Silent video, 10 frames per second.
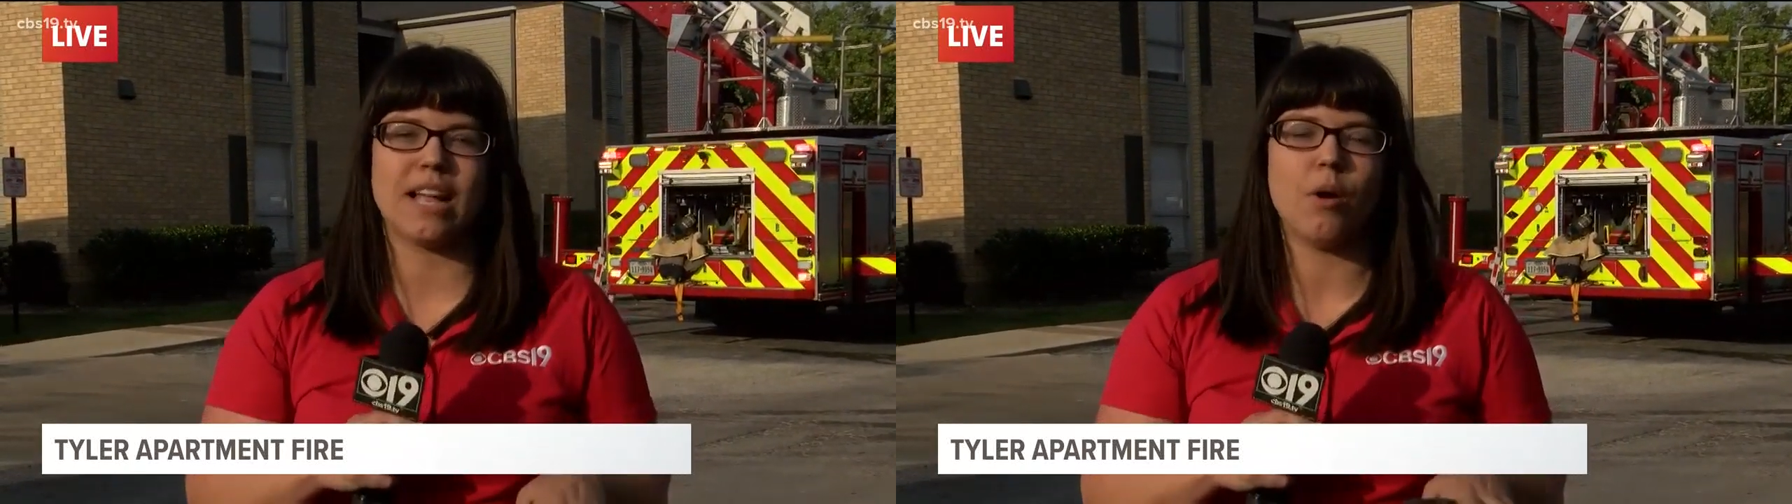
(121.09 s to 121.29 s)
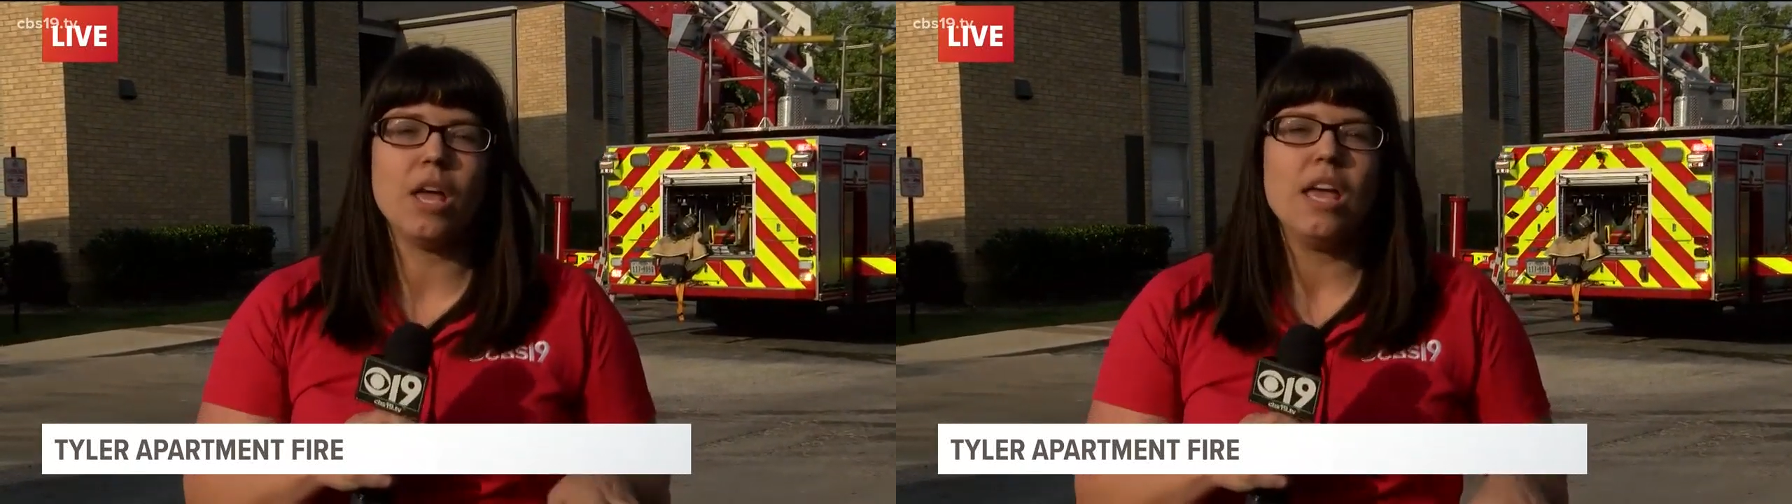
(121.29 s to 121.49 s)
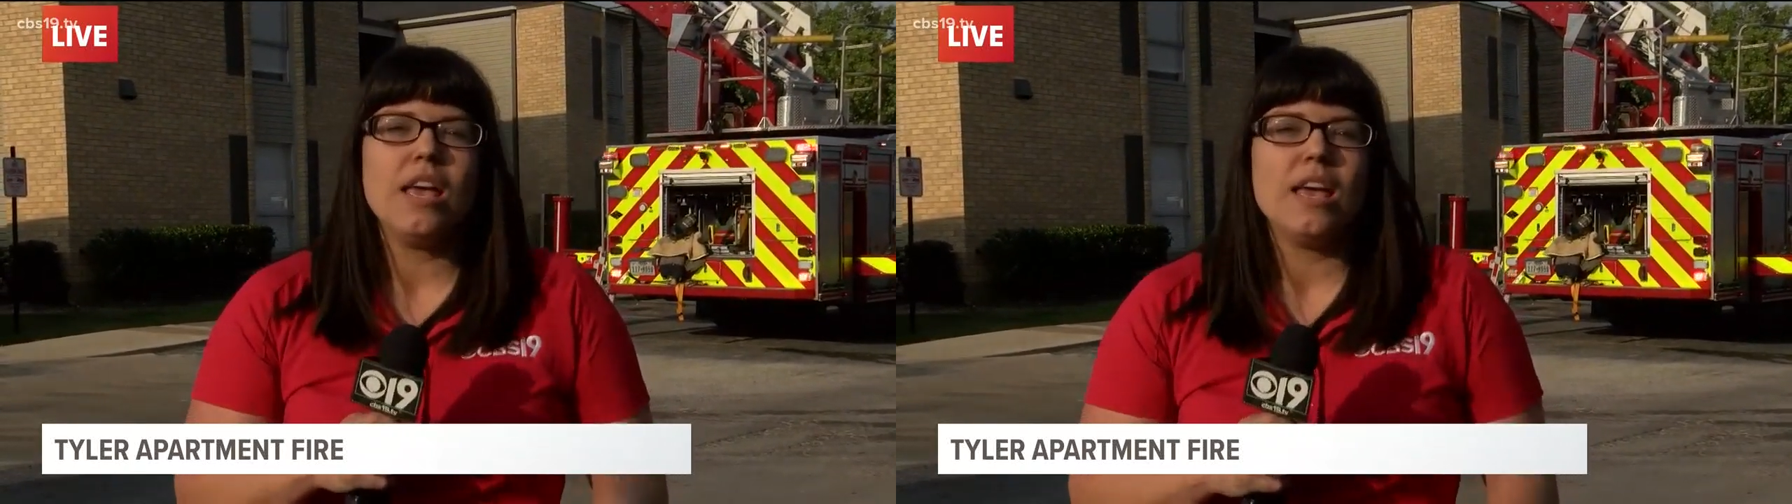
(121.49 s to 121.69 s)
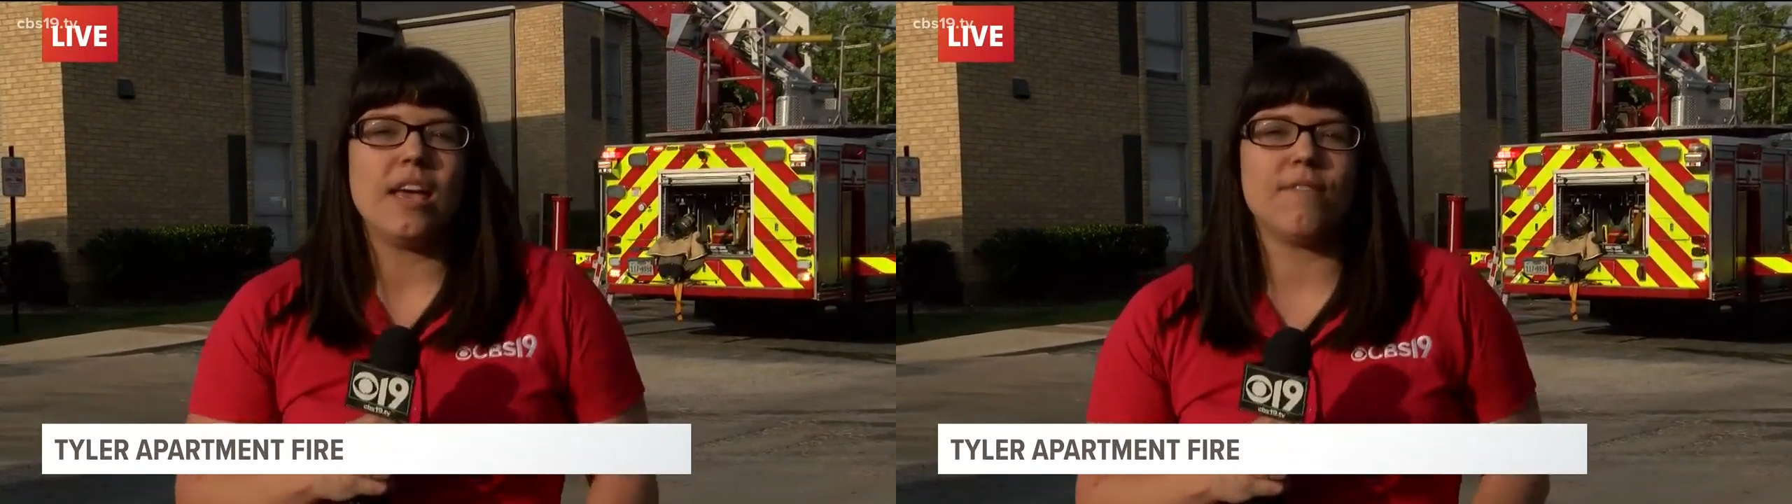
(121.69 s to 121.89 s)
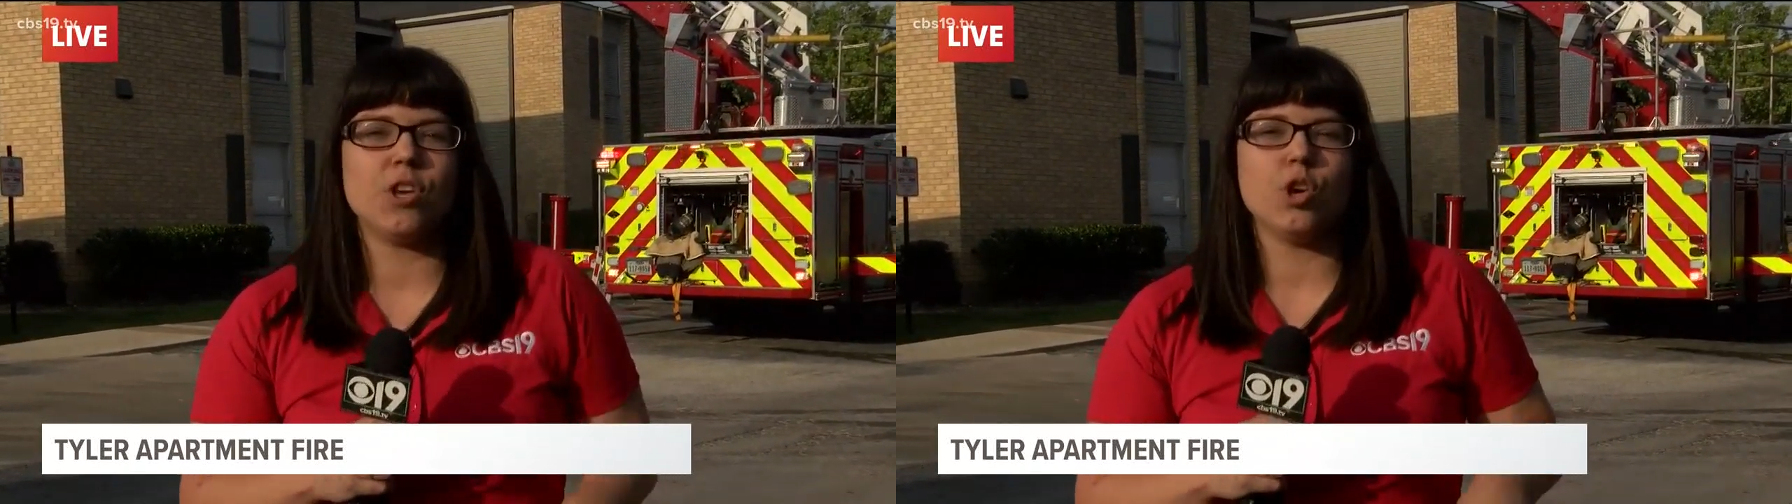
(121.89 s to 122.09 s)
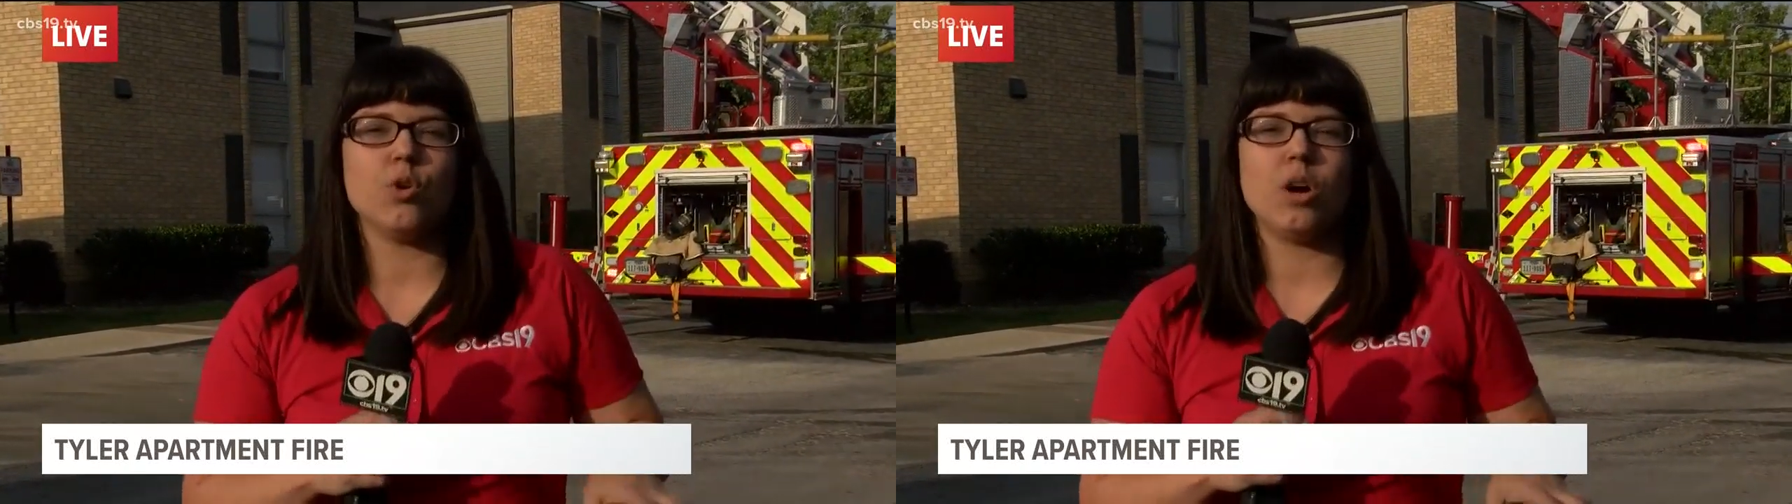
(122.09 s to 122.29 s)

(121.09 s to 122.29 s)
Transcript: Now, if you